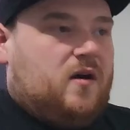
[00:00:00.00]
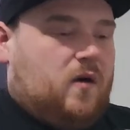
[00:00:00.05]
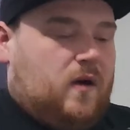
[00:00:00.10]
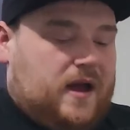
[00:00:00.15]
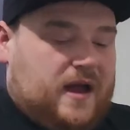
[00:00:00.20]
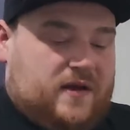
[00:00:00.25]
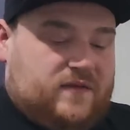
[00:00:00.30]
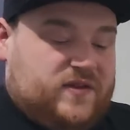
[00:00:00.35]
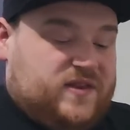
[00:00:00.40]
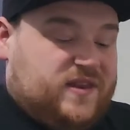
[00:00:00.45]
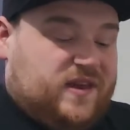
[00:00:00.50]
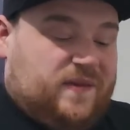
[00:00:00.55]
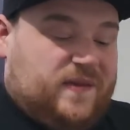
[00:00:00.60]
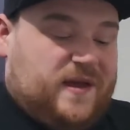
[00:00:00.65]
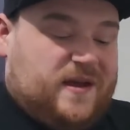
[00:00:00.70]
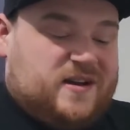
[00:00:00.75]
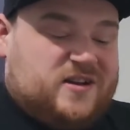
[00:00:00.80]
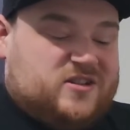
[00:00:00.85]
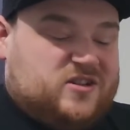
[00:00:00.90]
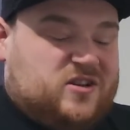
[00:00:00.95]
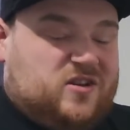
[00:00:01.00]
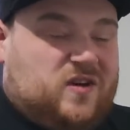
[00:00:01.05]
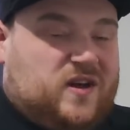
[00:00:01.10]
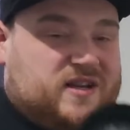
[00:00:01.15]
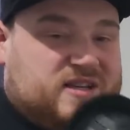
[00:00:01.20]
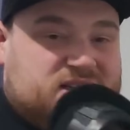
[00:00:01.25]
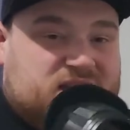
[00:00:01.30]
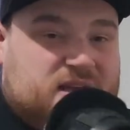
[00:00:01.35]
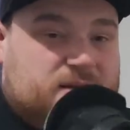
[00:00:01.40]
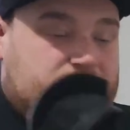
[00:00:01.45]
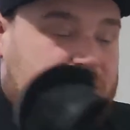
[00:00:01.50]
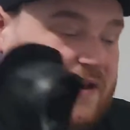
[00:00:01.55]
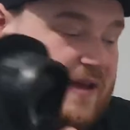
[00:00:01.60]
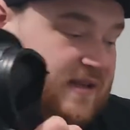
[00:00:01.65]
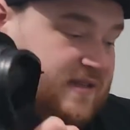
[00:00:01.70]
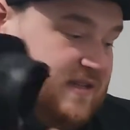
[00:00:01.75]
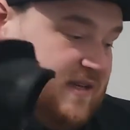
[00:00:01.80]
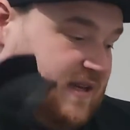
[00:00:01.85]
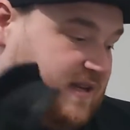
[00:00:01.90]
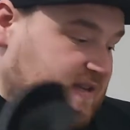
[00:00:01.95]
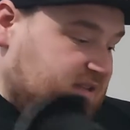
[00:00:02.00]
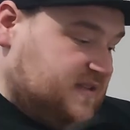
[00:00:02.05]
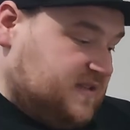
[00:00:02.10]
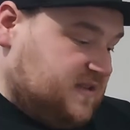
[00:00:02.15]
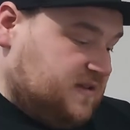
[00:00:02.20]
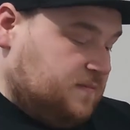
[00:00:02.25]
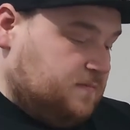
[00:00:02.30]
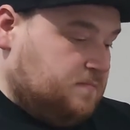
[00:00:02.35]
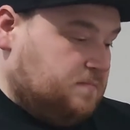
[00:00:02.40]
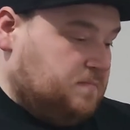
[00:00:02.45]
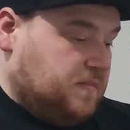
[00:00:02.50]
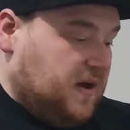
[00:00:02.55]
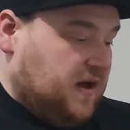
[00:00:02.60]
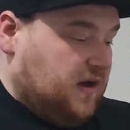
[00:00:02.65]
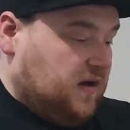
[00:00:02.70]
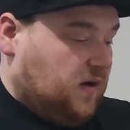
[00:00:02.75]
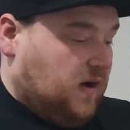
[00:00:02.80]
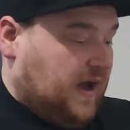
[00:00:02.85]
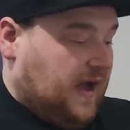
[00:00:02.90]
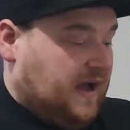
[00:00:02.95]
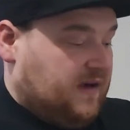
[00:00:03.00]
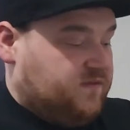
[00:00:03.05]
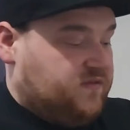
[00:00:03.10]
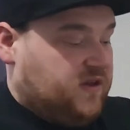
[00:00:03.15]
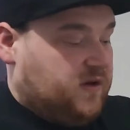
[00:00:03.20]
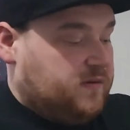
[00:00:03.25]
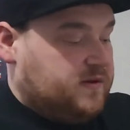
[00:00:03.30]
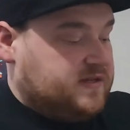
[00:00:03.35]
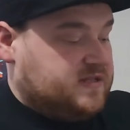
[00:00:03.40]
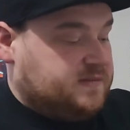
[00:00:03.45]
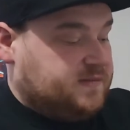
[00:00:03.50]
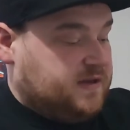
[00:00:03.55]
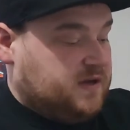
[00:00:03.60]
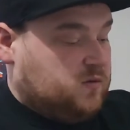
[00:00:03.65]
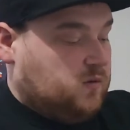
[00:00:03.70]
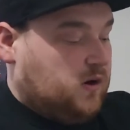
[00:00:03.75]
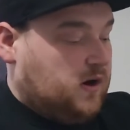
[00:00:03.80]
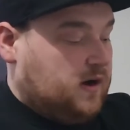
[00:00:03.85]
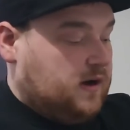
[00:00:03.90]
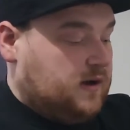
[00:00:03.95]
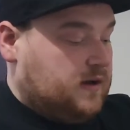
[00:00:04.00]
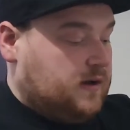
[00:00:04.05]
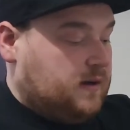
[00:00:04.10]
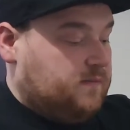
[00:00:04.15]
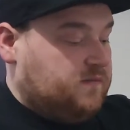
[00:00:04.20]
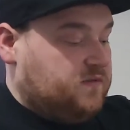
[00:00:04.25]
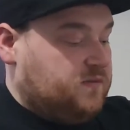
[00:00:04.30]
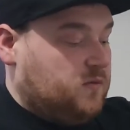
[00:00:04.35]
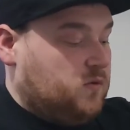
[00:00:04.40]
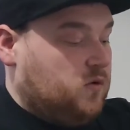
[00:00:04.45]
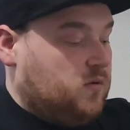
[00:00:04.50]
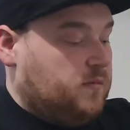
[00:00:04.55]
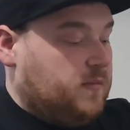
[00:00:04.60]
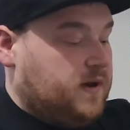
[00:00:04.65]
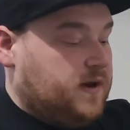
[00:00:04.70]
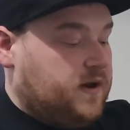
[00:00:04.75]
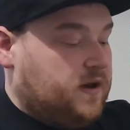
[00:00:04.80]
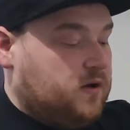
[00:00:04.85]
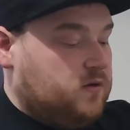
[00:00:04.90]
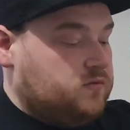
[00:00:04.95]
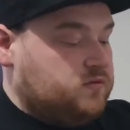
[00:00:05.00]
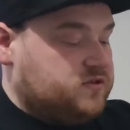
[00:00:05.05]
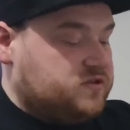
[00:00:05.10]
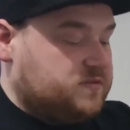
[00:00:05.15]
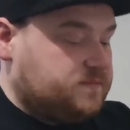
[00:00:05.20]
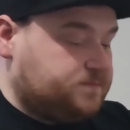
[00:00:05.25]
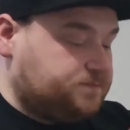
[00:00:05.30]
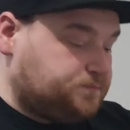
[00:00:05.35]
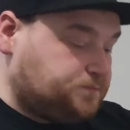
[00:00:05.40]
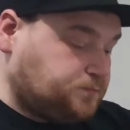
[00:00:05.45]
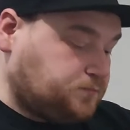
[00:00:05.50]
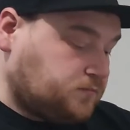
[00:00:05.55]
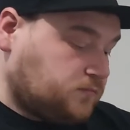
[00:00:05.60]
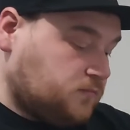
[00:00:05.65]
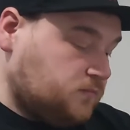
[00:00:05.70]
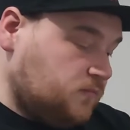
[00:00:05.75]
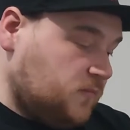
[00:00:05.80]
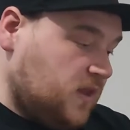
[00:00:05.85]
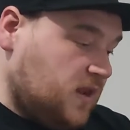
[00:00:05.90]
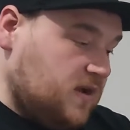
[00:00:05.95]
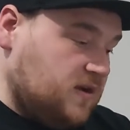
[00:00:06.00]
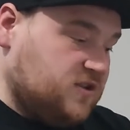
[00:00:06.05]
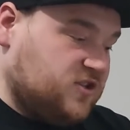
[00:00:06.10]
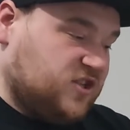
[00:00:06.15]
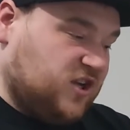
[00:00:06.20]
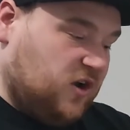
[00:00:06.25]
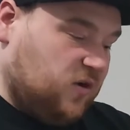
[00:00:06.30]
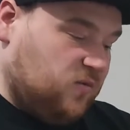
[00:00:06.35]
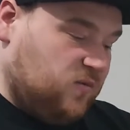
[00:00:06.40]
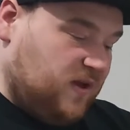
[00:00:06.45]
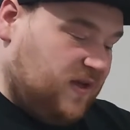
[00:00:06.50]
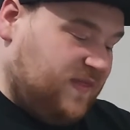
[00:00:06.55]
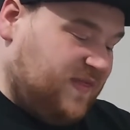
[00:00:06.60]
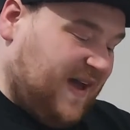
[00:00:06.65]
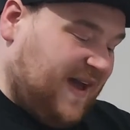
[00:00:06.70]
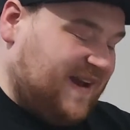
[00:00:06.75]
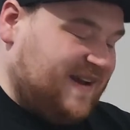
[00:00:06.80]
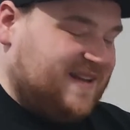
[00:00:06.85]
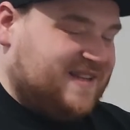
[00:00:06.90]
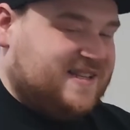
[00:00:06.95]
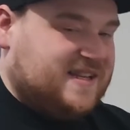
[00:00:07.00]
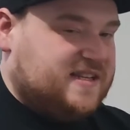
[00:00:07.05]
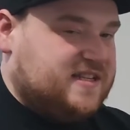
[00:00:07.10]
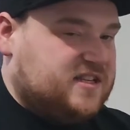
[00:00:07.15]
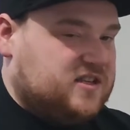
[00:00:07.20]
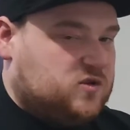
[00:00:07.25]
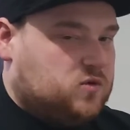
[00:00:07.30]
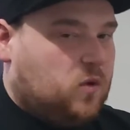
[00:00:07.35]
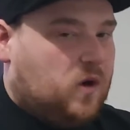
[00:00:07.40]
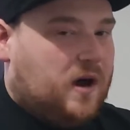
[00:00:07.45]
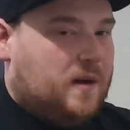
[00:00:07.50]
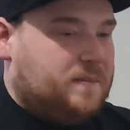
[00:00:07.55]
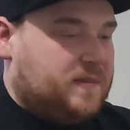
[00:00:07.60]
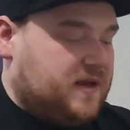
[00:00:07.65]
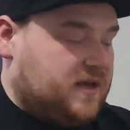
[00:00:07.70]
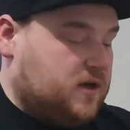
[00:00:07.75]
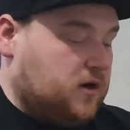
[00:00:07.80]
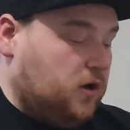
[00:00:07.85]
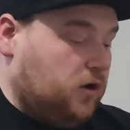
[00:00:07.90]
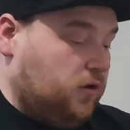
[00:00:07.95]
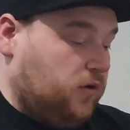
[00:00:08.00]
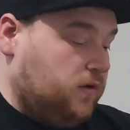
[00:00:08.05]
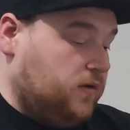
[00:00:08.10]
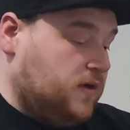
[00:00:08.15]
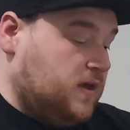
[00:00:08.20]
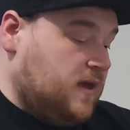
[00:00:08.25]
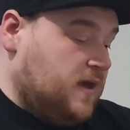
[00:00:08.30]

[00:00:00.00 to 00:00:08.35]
I haven't done that because I like to keep it as it is, but I have noticed to be quite uncomfortable on my nose. So that in a sense is quite a big con.